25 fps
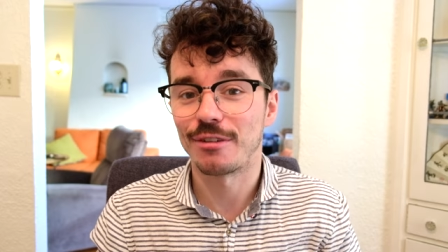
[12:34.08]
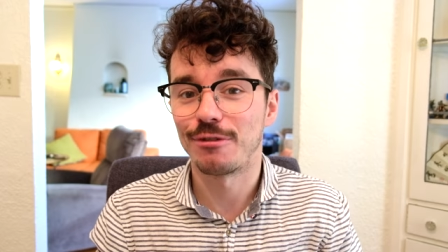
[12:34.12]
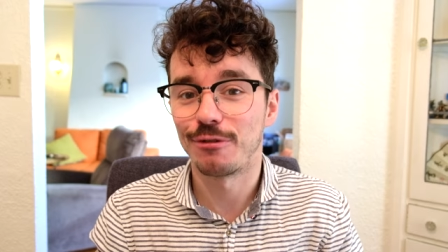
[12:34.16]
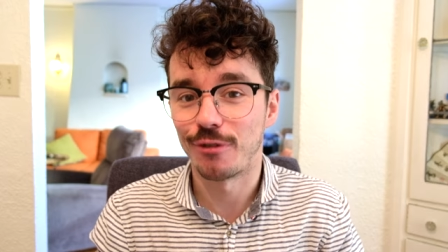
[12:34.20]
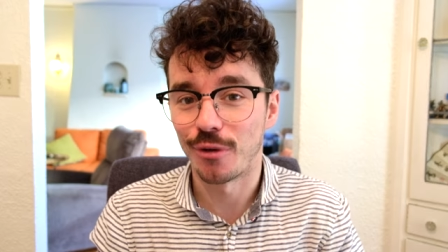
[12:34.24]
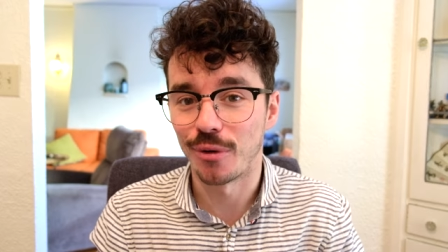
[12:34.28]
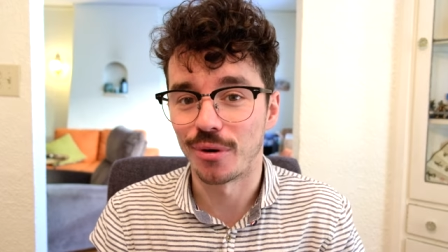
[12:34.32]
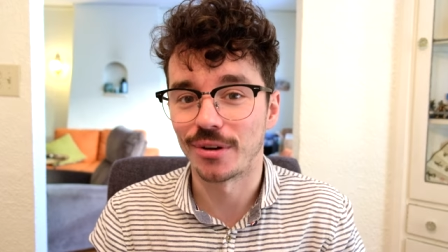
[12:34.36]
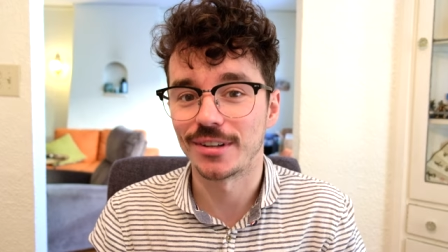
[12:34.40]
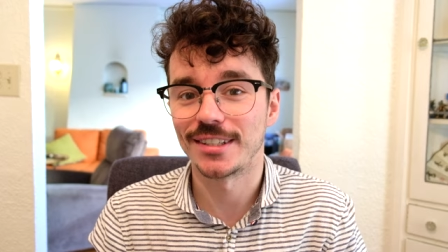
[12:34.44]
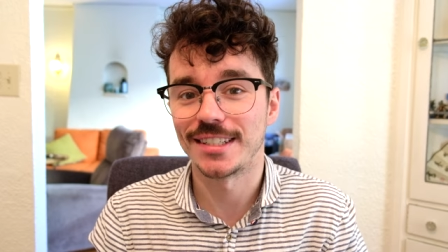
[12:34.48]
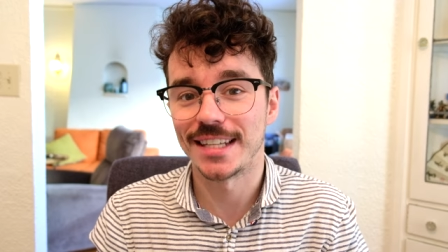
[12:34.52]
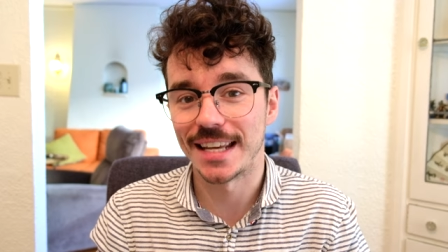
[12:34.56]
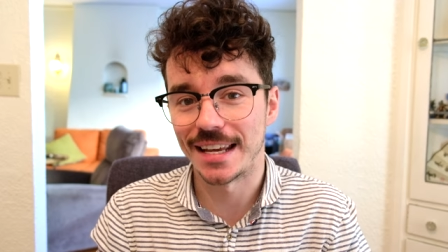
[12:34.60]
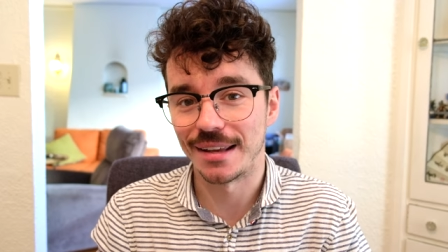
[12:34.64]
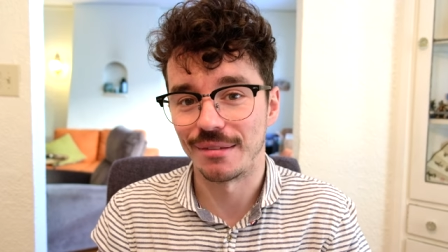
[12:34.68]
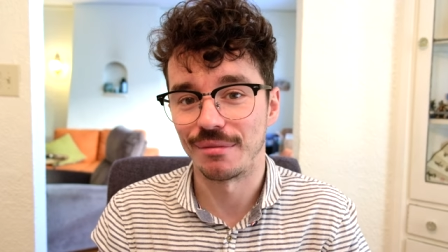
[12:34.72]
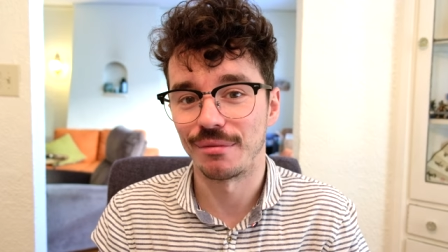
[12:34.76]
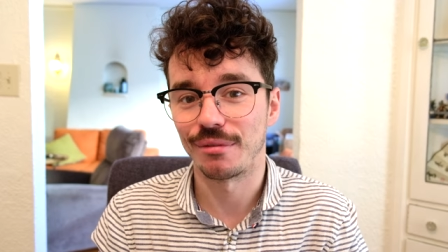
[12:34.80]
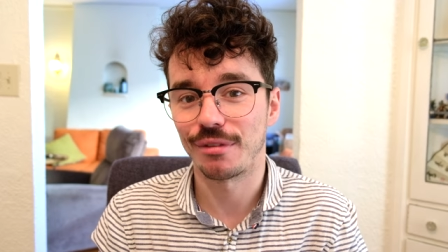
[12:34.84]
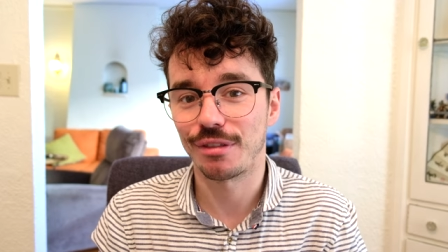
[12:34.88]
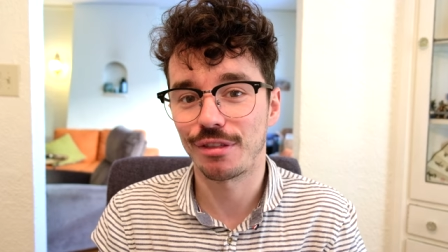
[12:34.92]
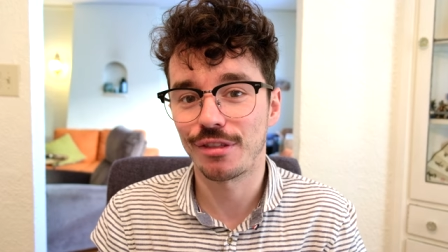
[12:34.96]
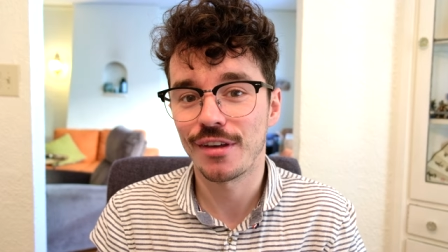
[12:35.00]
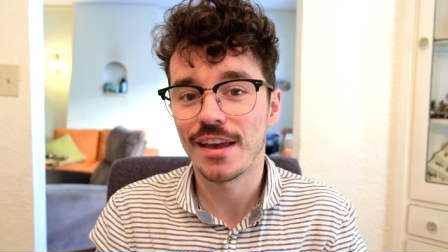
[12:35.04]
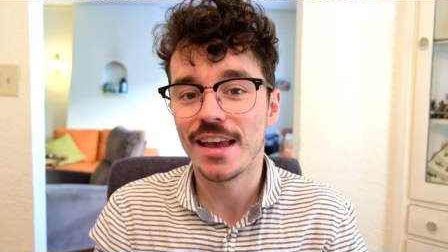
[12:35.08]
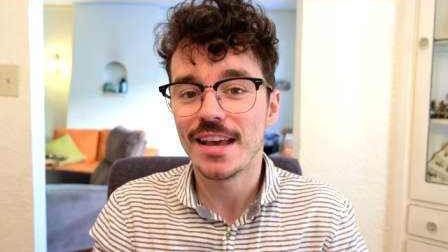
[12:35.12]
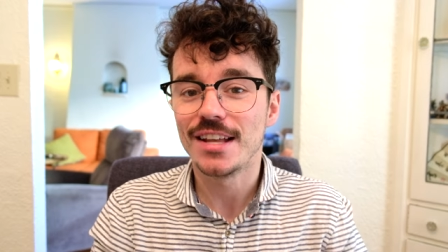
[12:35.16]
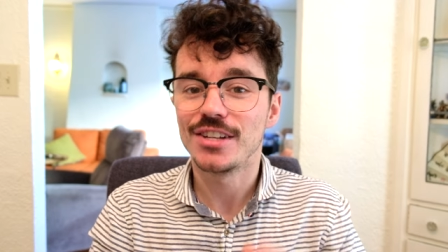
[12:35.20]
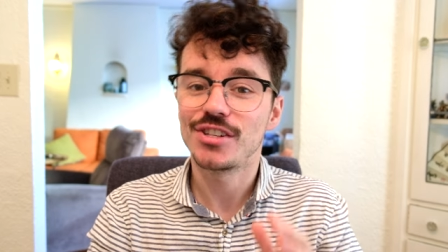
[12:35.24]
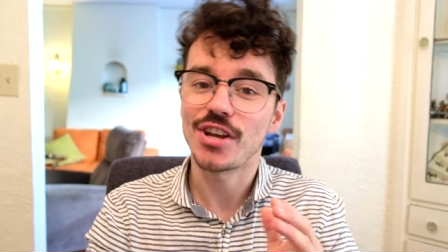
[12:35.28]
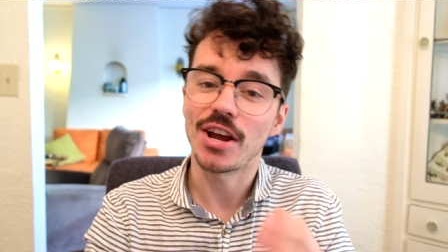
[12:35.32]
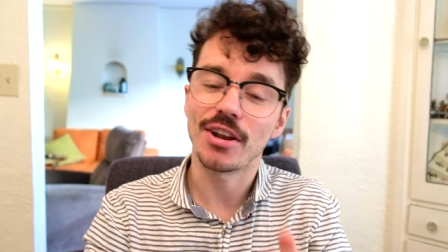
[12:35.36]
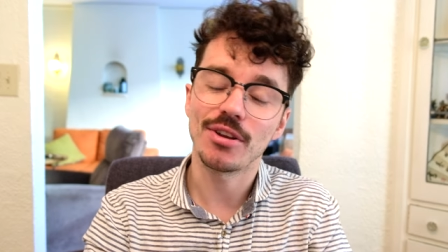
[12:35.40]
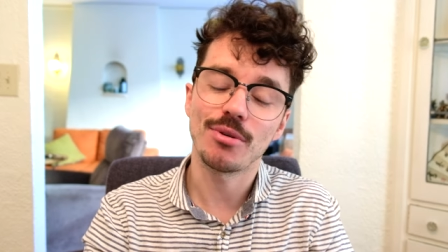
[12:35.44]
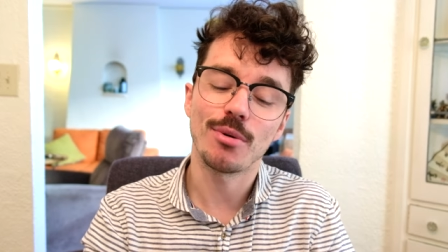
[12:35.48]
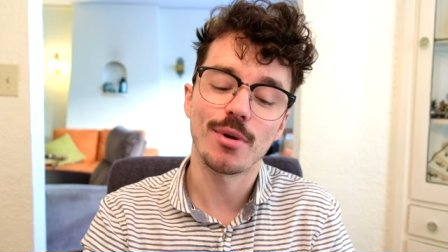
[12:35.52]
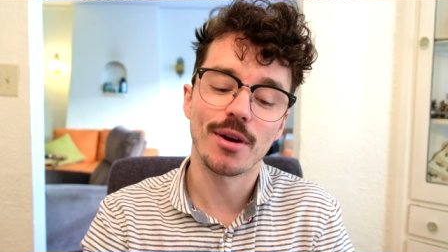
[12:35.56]
14th.
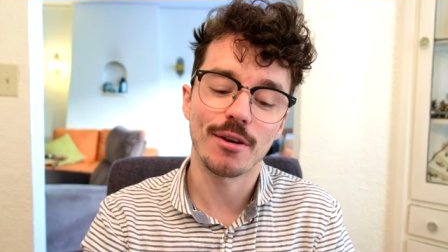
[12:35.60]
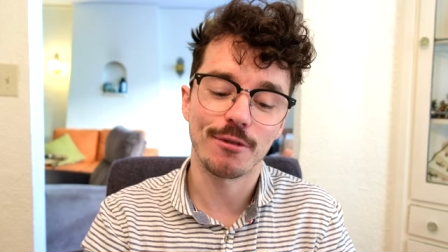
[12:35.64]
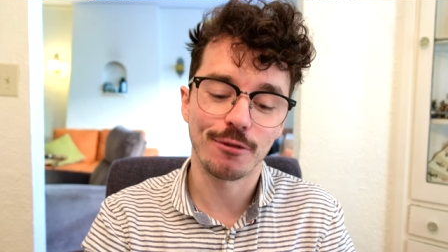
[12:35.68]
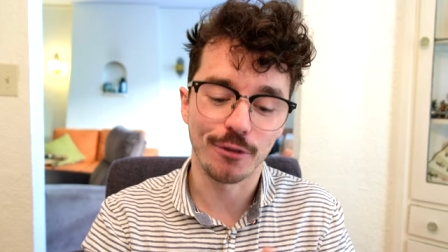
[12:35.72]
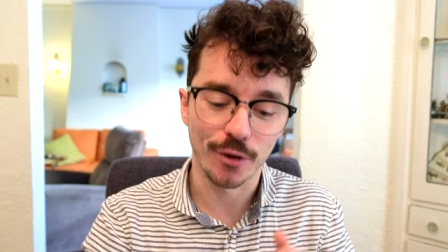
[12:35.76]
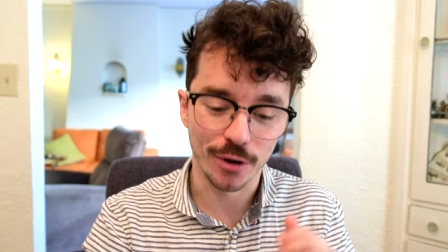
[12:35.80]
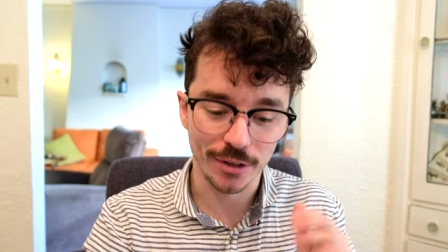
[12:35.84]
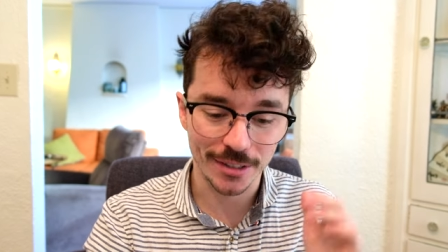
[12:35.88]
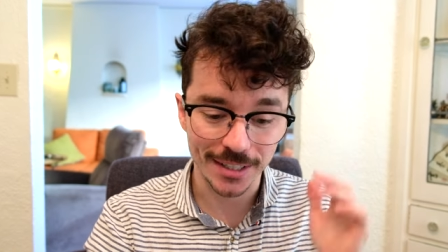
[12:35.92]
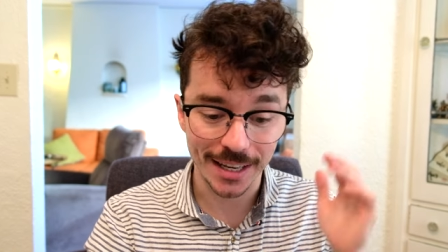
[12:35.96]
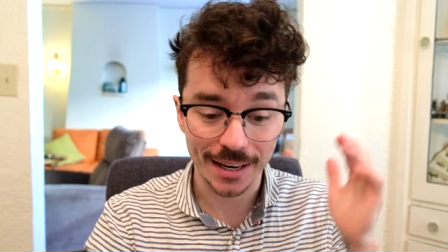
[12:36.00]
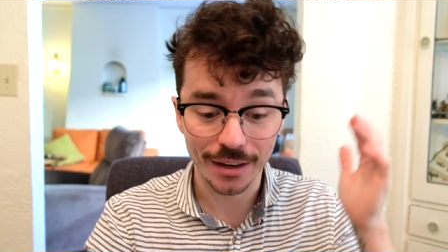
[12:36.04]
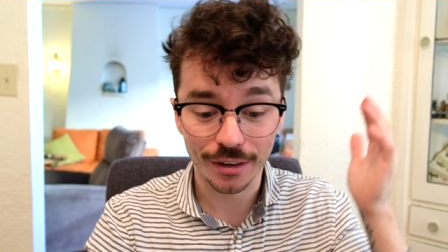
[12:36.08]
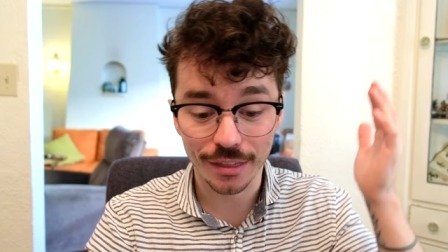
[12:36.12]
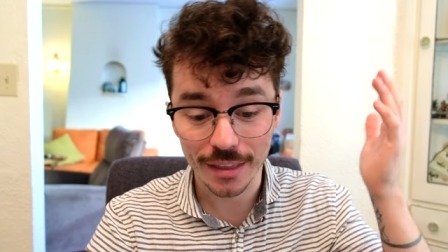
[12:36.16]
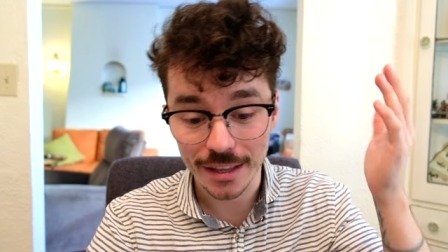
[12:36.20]
January 14th